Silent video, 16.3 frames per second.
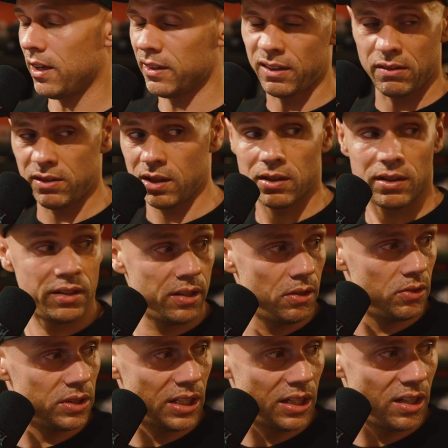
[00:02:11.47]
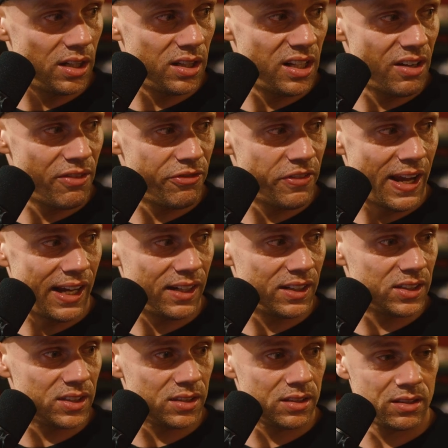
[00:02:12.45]
I don't think I'd have used any of the
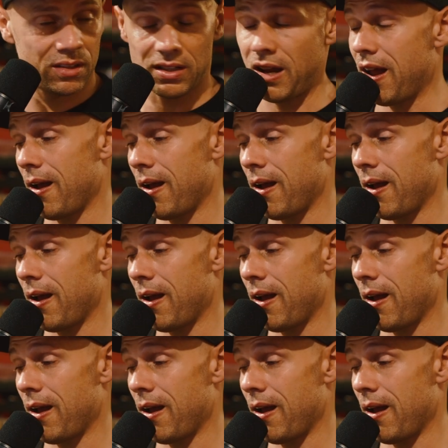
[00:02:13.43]
effects.